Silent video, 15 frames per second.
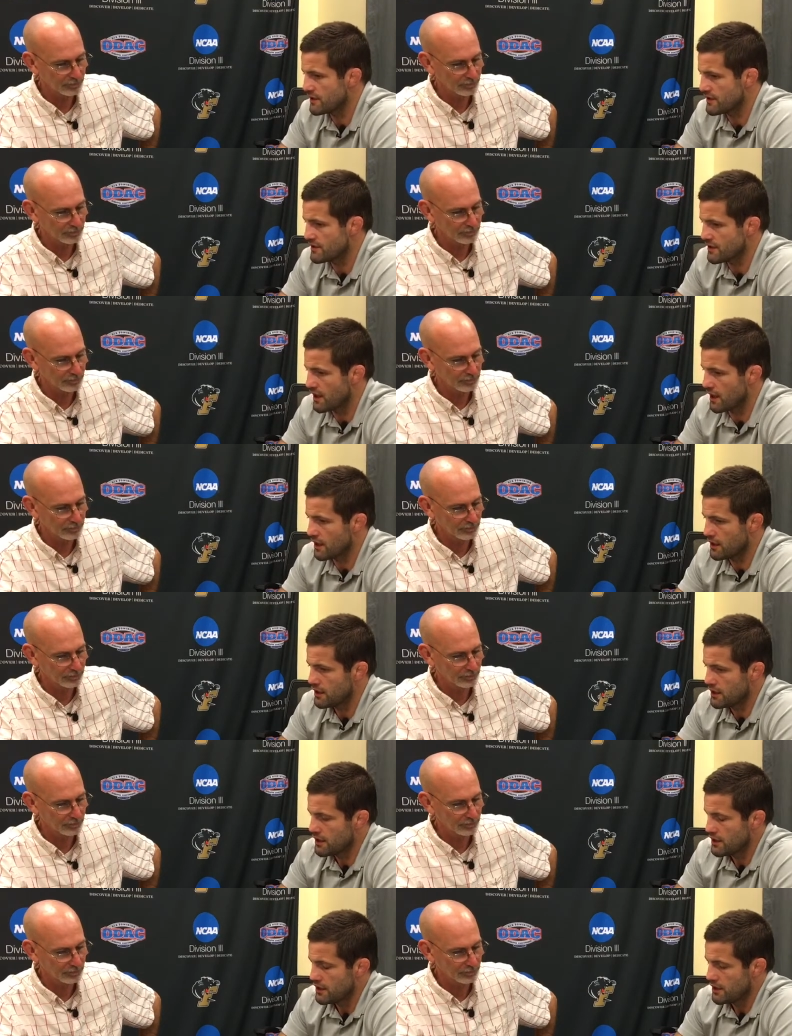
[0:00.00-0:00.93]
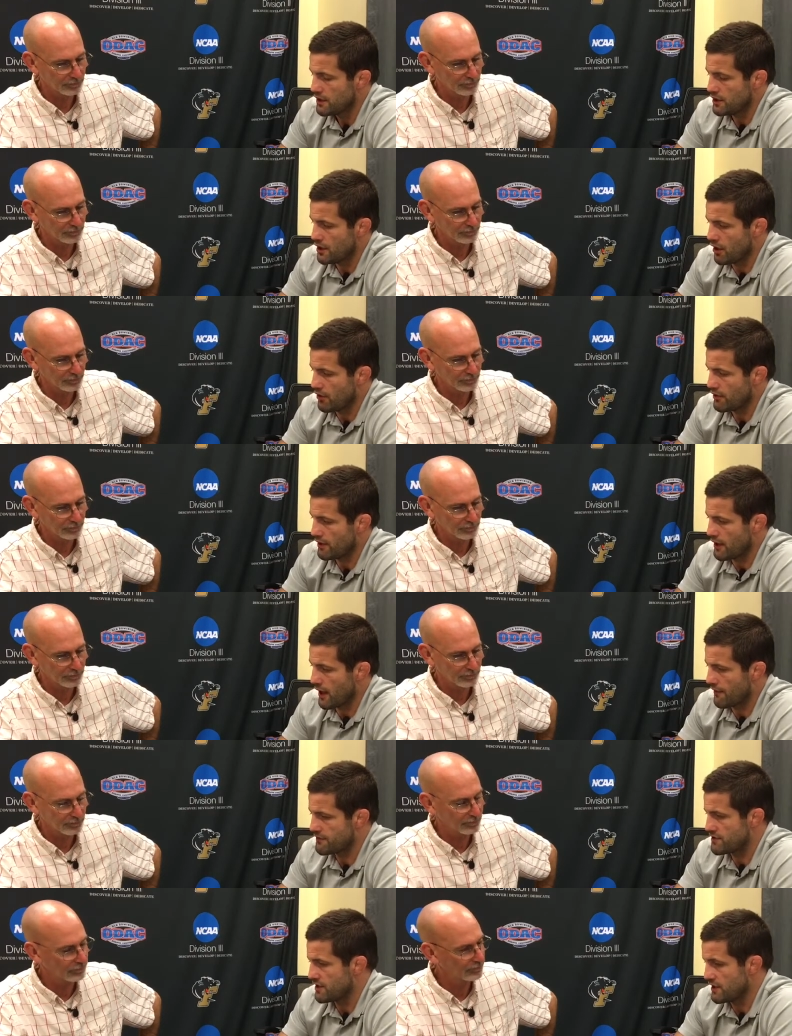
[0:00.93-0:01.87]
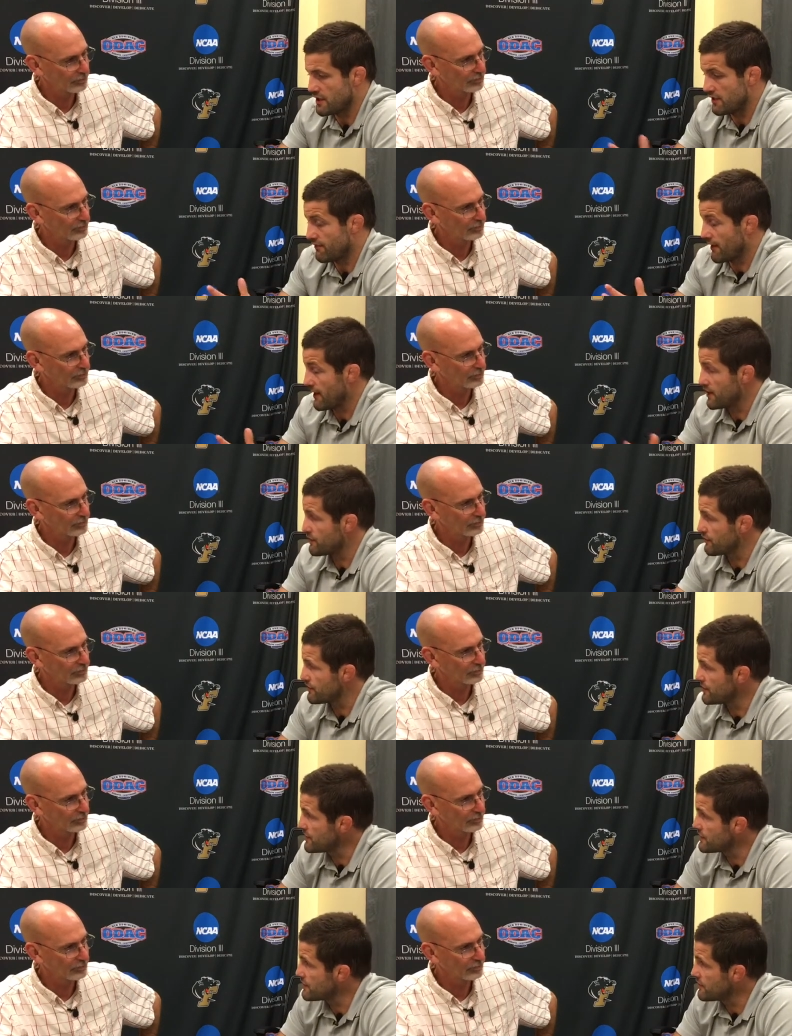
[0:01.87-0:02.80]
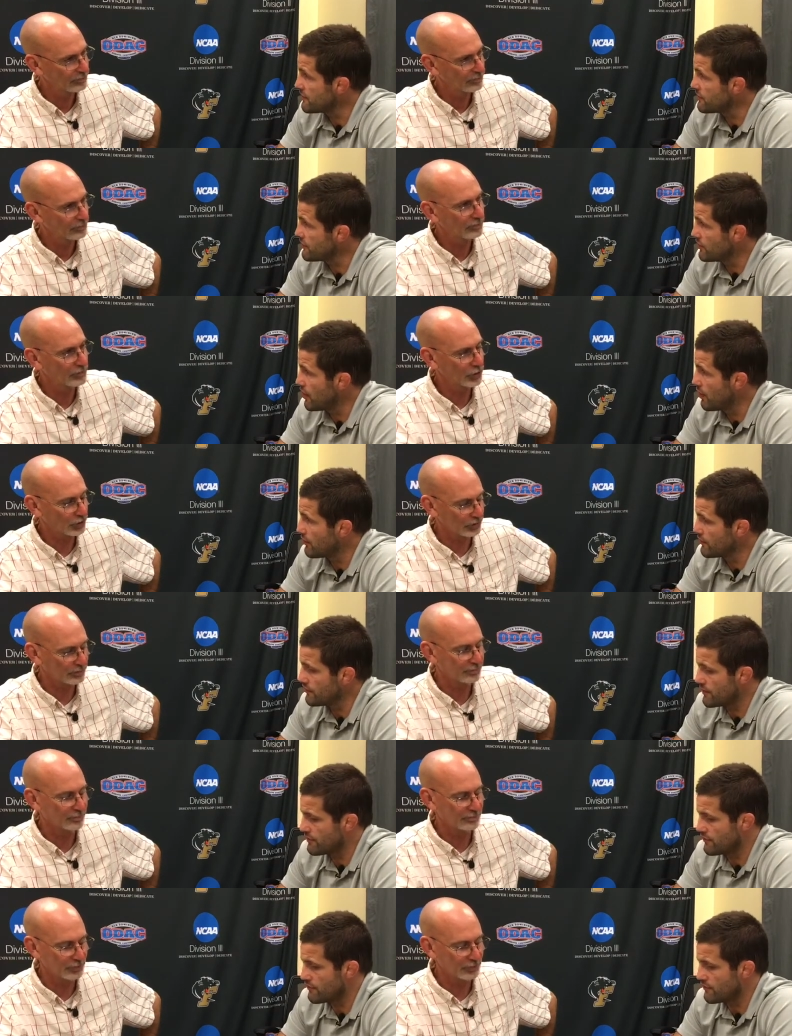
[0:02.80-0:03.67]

Speaker 1: it uh, you know, obviously you need financial assistance, you know, sure, and, and,